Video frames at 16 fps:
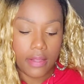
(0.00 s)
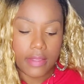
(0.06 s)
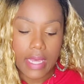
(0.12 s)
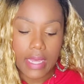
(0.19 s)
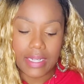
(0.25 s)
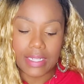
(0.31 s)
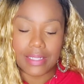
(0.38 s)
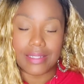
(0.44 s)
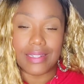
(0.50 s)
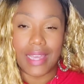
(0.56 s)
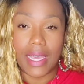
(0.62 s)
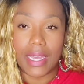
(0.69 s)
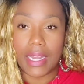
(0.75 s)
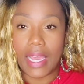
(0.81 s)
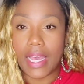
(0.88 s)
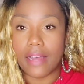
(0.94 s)
that does
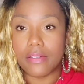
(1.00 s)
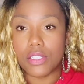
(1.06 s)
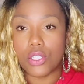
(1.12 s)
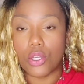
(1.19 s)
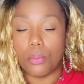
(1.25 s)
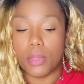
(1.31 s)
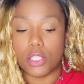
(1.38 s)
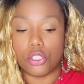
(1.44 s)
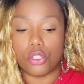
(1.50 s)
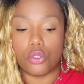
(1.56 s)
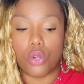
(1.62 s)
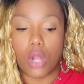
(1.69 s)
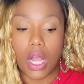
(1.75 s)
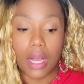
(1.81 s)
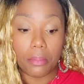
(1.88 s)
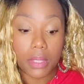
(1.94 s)
not have so much
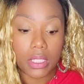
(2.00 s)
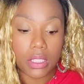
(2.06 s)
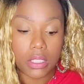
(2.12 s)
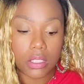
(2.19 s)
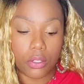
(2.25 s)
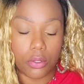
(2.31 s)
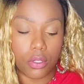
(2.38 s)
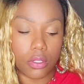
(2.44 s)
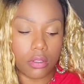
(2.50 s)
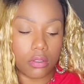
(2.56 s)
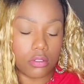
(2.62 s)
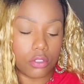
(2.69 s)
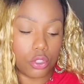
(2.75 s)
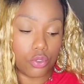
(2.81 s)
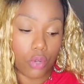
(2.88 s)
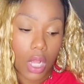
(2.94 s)
trauma or
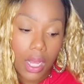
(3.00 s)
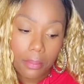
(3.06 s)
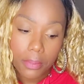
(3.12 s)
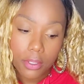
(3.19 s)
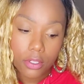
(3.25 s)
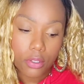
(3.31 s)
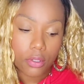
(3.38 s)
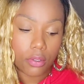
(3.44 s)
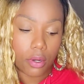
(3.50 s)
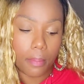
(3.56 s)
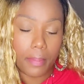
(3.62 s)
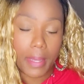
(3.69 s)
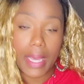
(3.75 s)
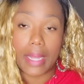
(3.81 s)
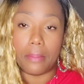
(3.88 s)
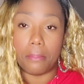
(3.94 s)
drama or
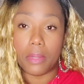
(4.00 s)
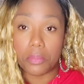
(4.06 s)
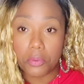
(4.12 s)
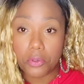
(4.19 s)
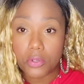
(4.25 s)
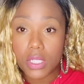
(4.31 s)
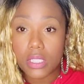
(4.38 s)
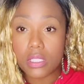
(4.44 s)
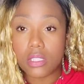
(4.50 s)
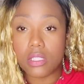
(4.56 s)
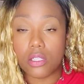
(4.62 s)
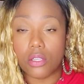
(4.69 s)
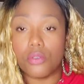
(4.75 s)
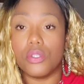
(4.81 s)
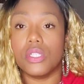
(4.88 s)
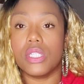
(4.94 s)
bad memories
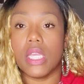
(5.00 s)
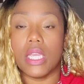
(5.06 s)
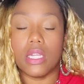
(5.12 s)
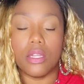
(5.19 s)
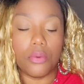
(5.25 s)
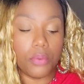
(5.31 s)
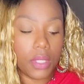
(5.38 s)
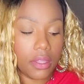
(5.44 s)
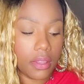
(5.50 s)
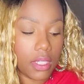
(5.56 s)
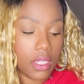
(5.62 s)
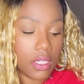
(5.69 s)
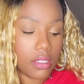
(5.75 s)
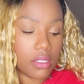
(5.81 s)
associated with it,